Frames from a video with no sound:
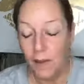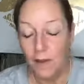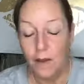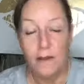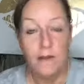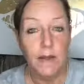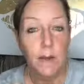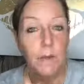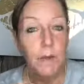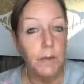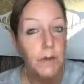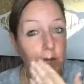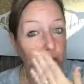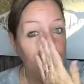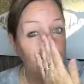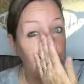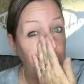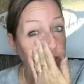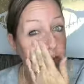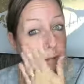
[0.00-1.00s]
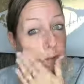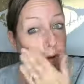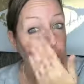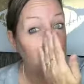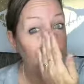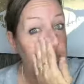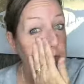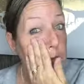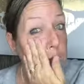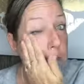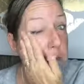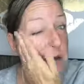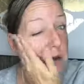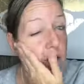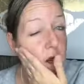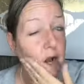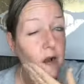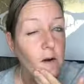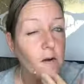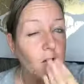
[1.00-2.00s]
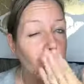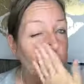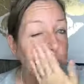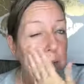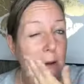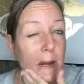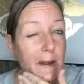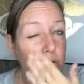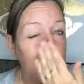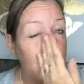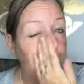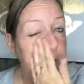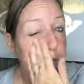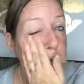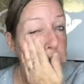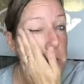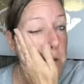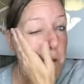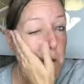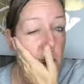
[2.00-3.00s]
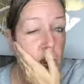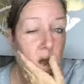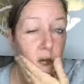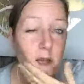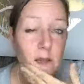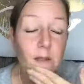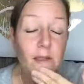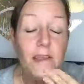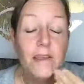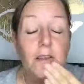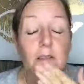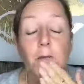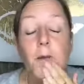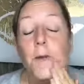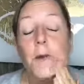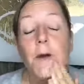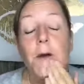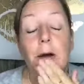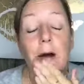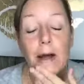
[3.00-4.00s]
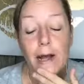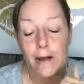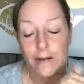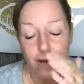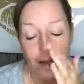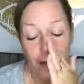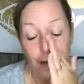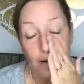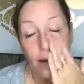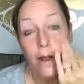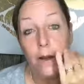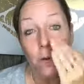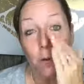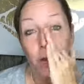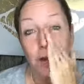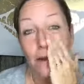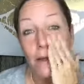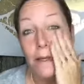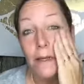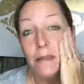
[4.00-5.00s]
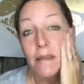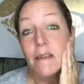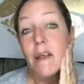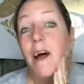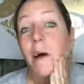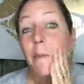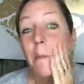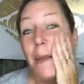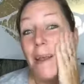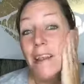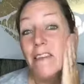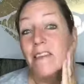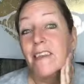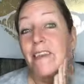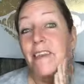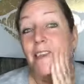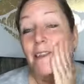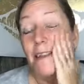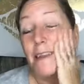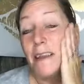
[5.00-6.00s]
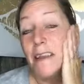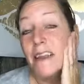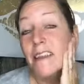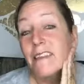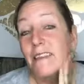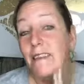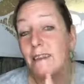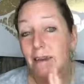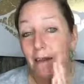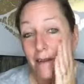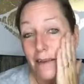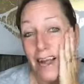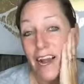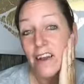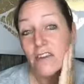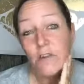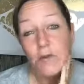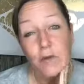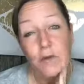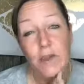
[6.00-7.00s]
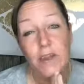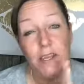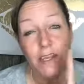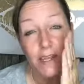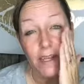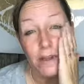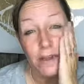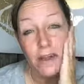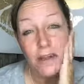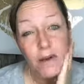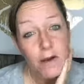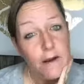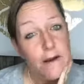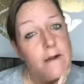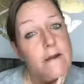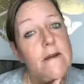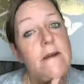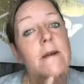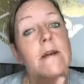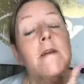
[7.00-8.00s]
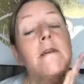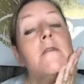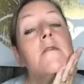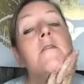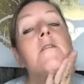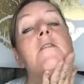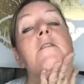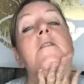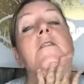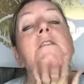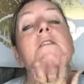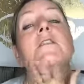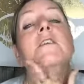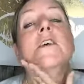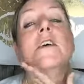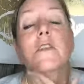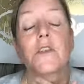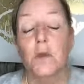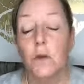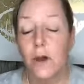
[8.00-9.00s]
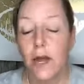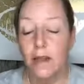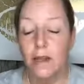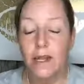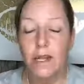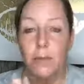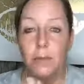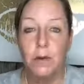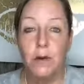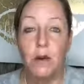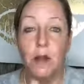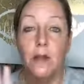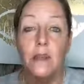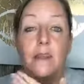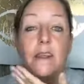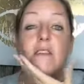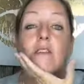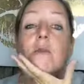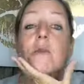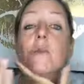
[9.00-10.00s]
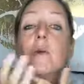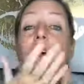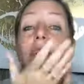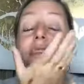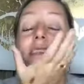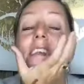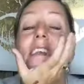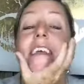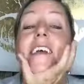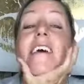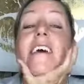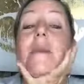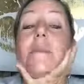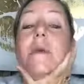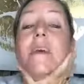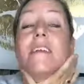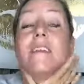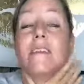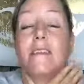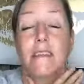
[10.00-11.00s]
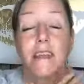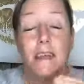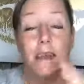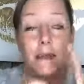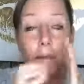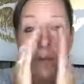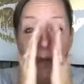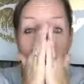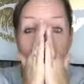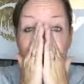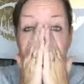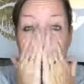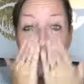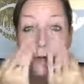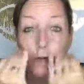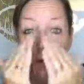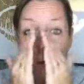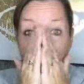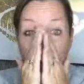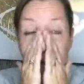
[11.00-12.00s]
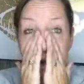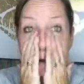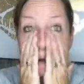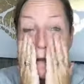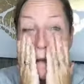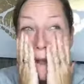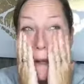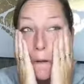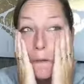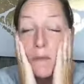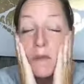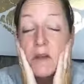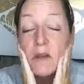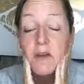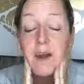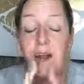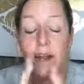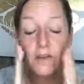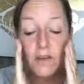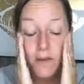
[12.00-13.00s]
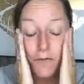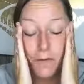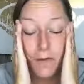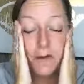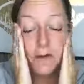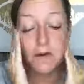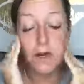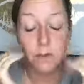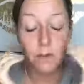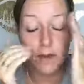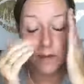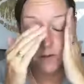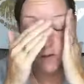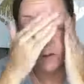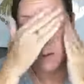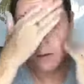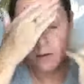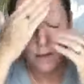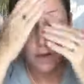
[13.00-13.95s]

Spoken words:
Some people get stretch marks from working out too much. This Nangai oil is amazing. It's a natural healer. So I like to put it on at least once a day on my skin, and because I'm gonna go work out in the garage, I figured I might as well